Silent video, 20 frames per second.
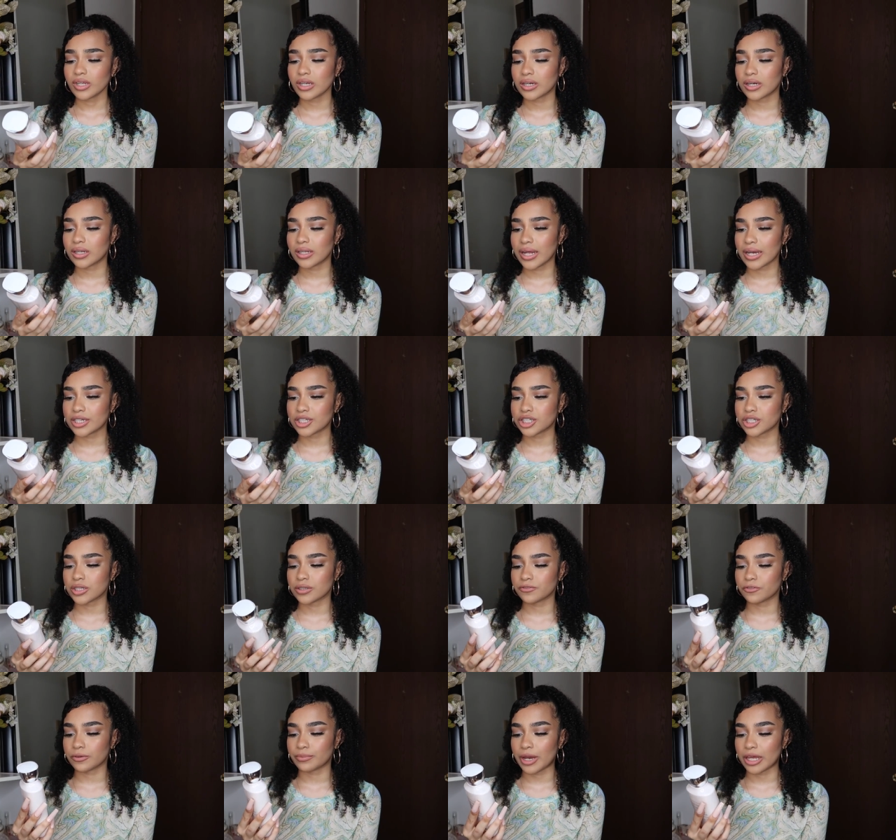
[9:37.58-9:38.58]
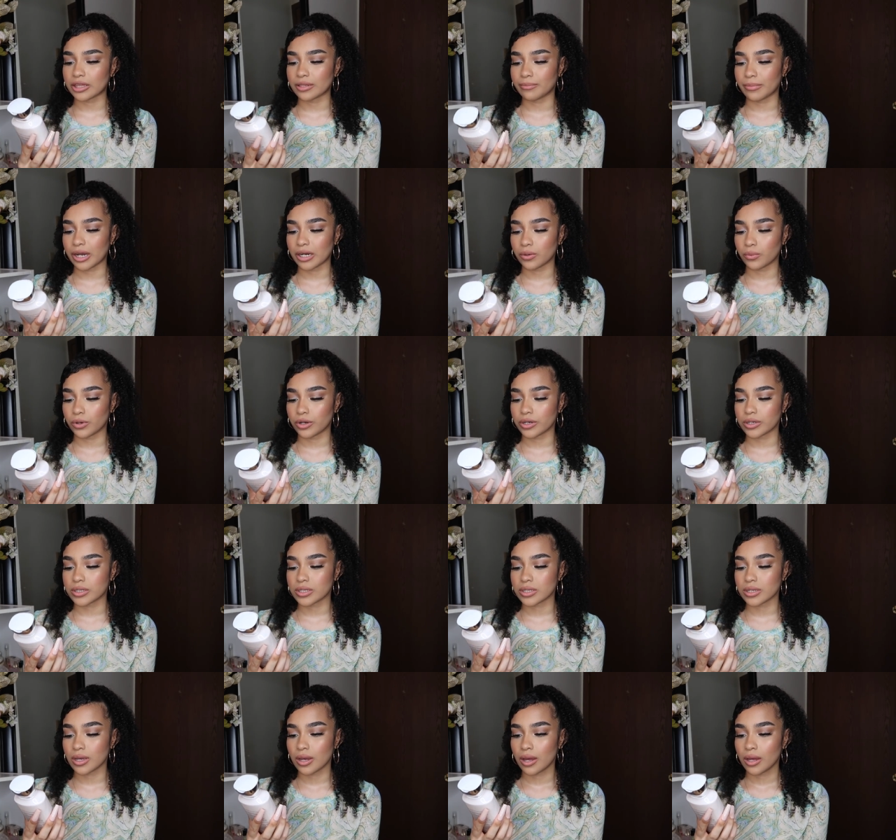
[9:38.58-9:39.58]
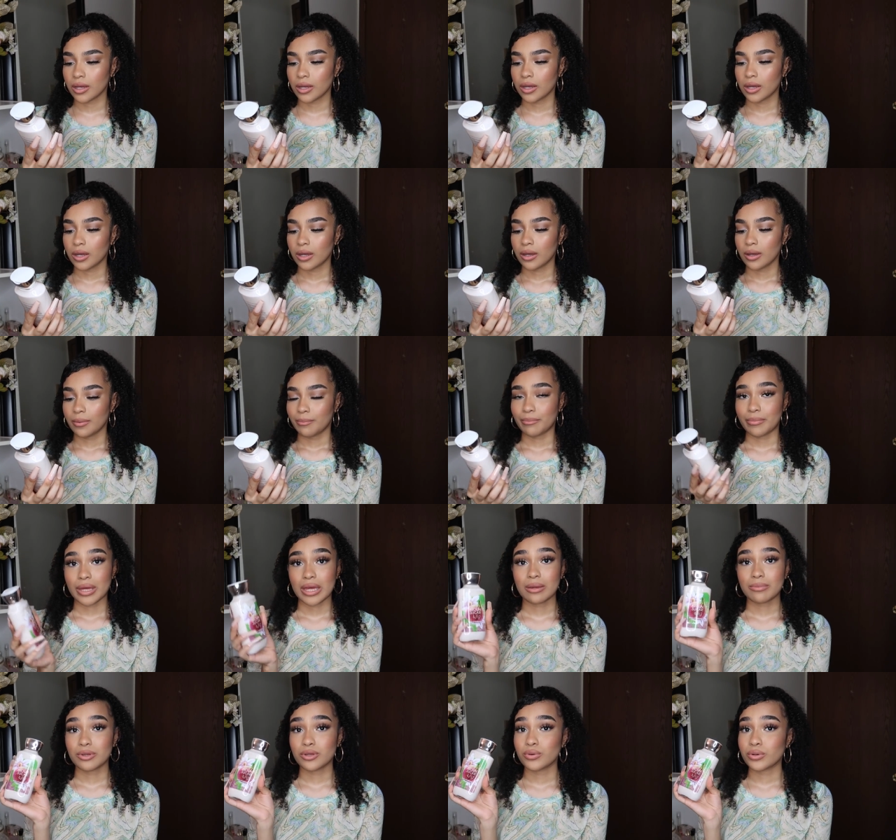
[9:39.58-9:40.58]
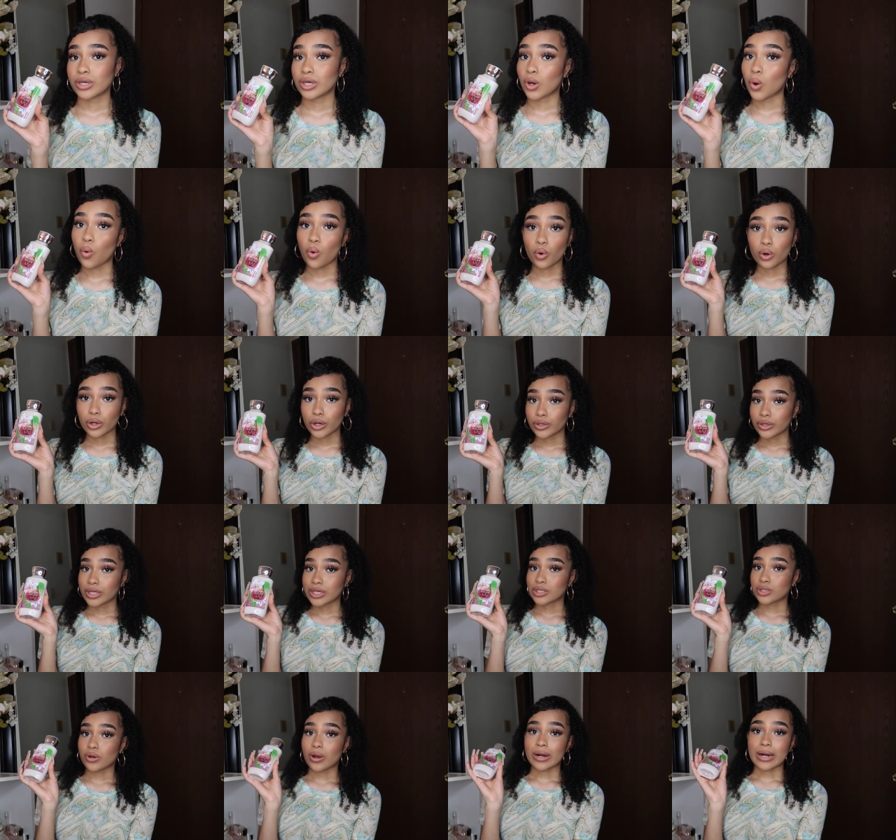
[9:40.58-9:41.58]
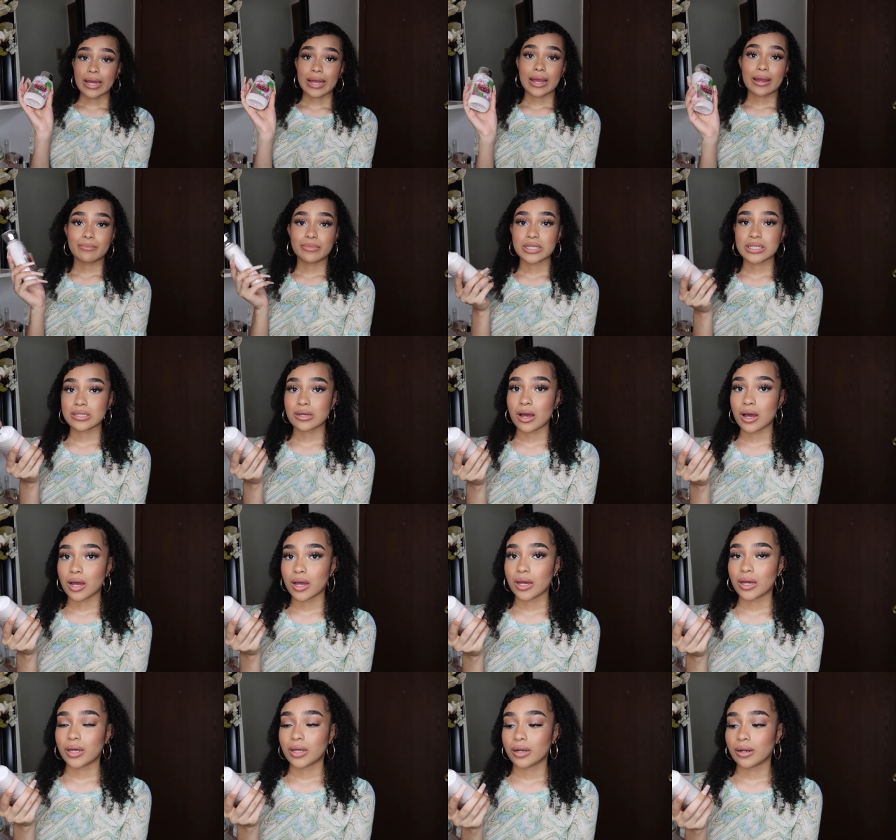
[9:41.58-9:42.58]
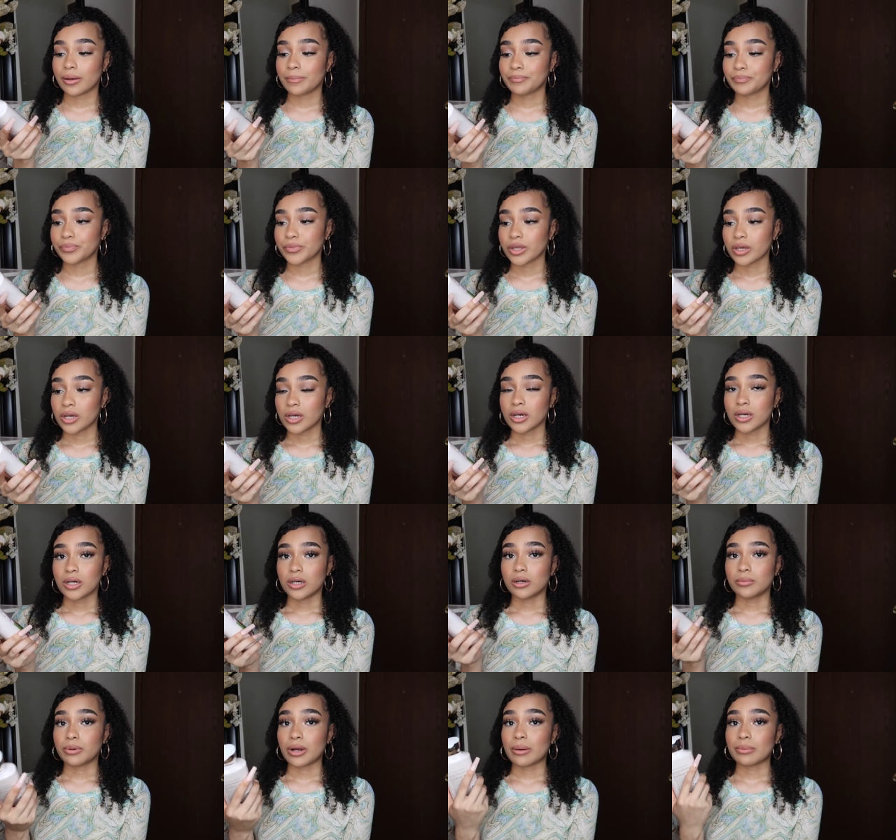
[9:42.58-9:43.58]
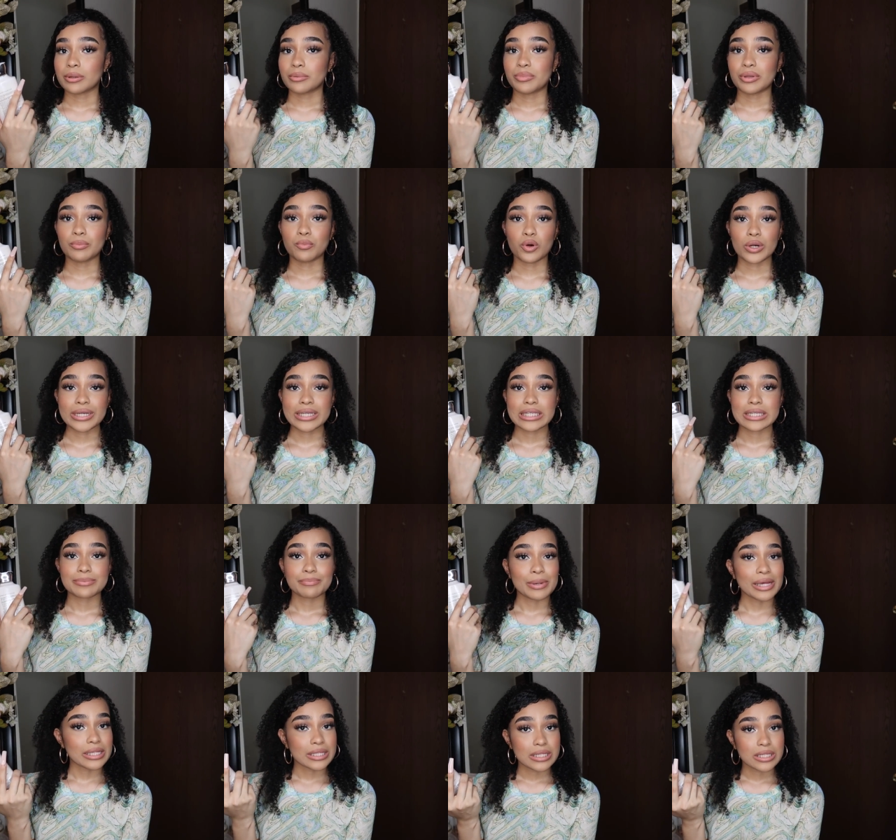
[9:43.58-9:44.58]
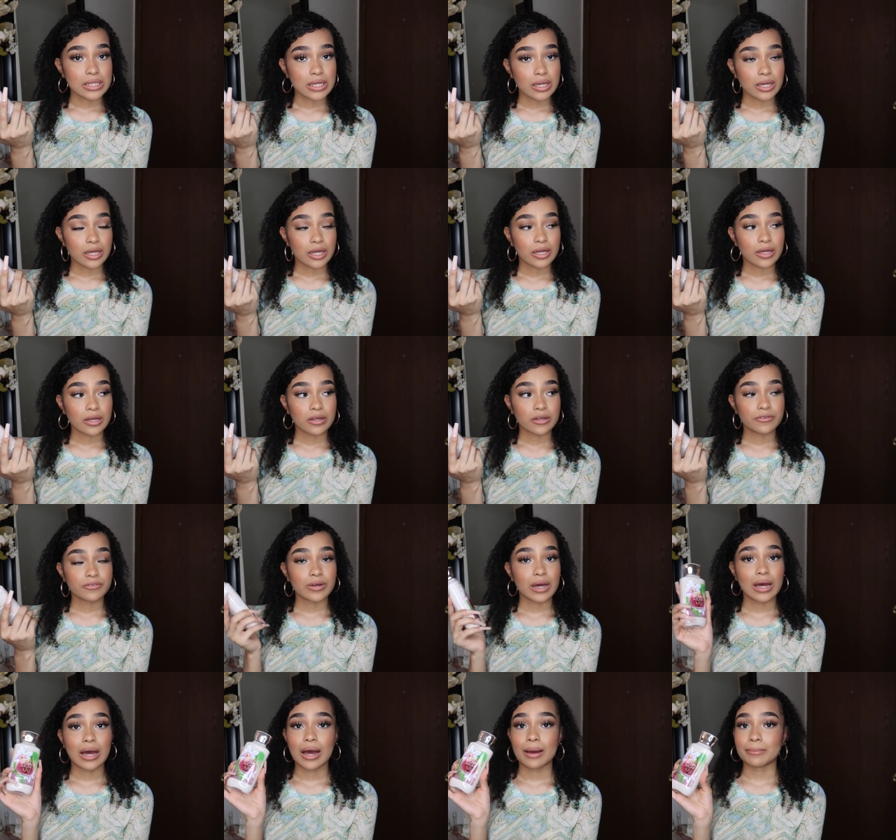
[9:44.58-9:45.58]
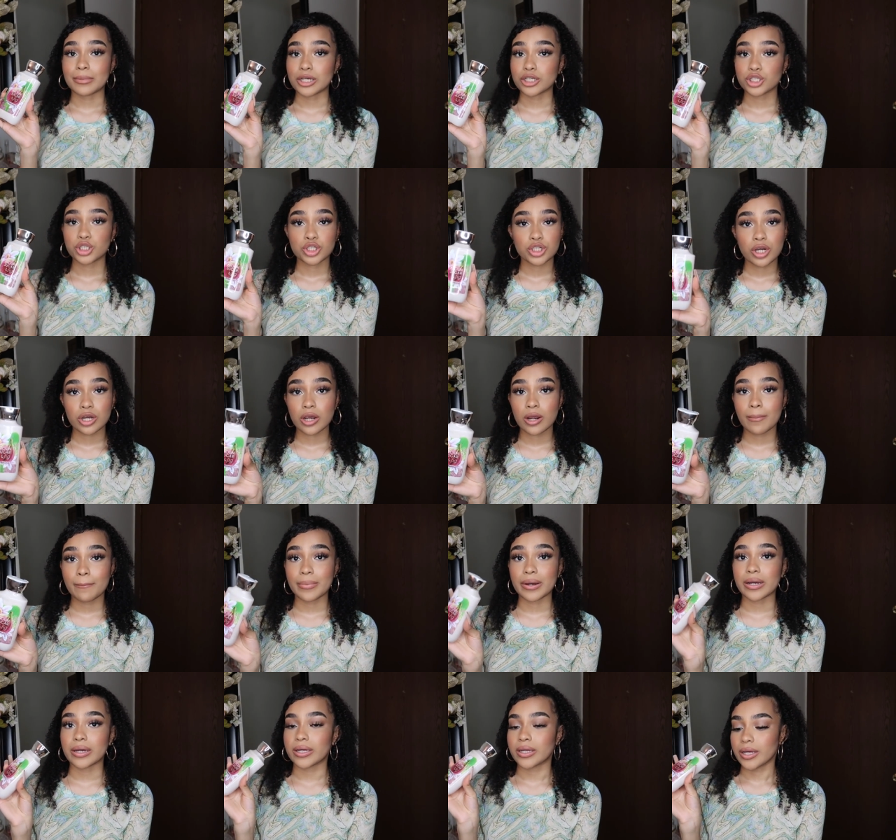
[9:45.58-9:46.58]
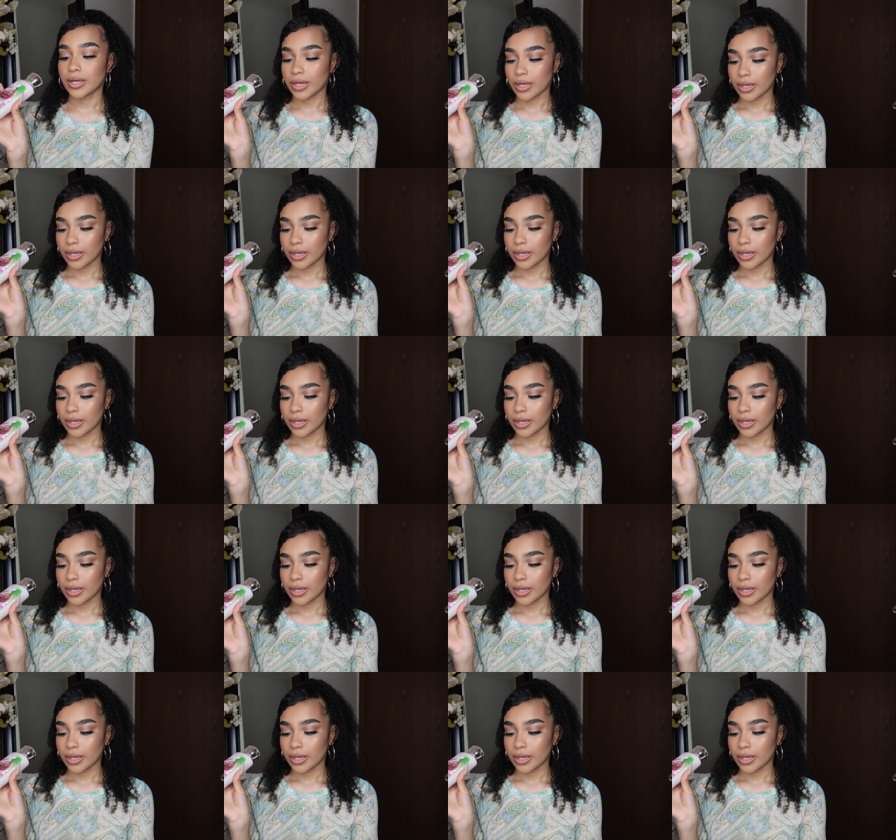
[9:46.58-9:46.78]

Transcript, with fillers: collection for bath and body works maybe you can order this on amazon it'll probably be more expensive i'm not sure but